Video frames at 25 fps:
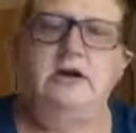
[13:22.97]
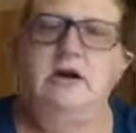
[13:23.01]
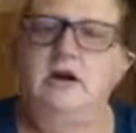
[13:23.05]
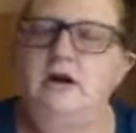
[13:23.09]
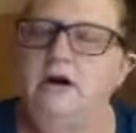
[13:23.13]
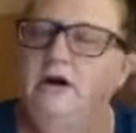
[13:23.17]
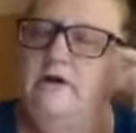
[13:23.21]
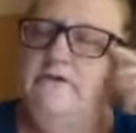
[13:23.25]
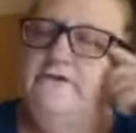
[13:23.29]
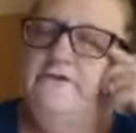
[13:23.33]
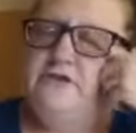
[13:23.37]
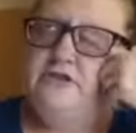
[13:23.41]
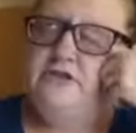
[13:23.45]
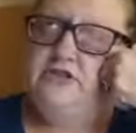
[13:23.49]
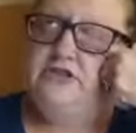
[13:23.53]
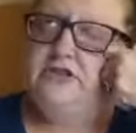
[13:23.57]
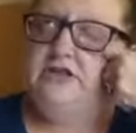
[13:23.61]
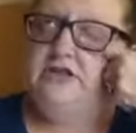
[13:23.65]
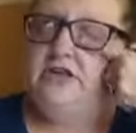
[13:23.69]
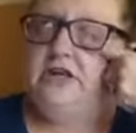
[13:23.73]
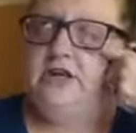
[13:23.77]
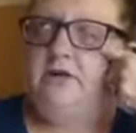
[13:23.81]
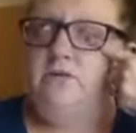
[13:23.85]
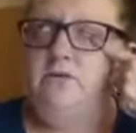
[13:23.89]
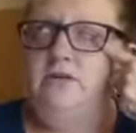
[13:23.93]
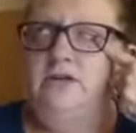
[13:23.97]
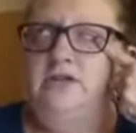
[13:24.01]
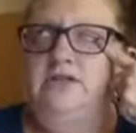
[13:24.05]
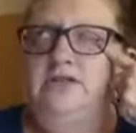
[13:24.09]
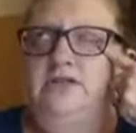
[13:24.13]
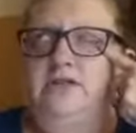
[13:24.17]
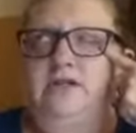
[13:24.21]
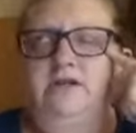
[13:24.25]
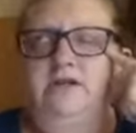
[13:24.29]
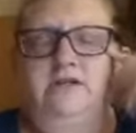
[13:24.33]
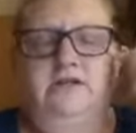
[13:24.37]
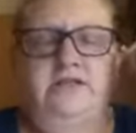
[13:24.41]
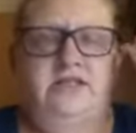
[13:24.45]
Our first thing was
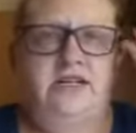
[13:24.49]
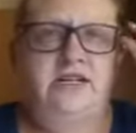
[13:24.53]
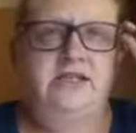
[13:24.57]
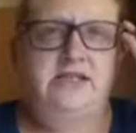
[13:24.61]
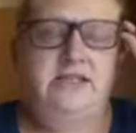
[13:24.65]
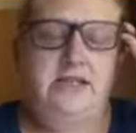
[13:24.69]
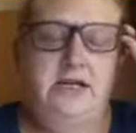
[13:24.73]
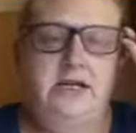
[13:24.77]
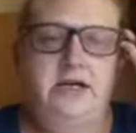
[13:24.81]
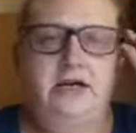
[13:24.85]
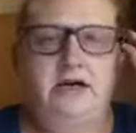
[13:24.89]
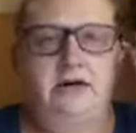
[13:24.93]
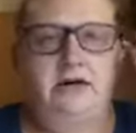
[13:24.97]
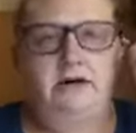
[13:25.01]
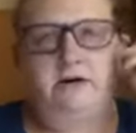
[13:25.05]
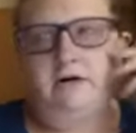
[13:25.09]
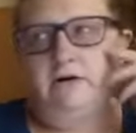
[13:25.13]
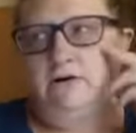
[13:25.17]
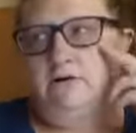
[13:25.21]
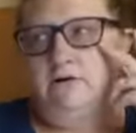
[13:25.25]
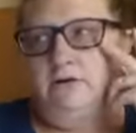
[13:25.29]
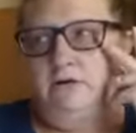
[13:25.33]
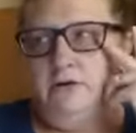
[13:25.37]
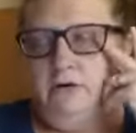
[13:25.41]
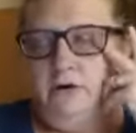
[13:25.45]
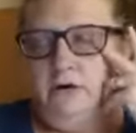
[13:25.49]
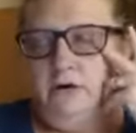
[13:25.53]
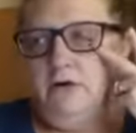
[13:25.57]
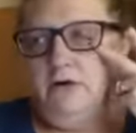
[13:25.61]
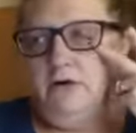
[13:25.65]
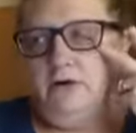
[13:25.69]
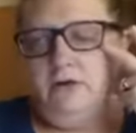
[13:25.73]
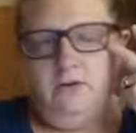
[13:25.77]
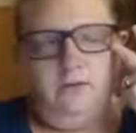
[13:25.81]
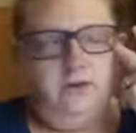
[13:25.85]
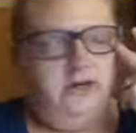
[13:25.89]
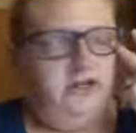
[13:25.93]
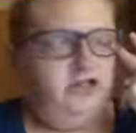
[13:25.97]
our Sensi Go,
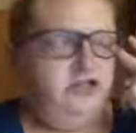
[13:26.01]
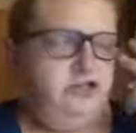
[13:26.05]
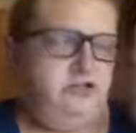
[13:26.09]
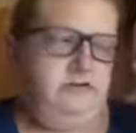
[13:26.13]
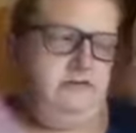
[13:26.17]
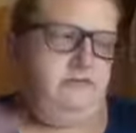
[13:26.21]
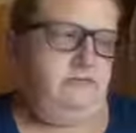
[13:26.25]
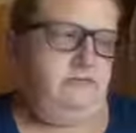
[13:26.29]
which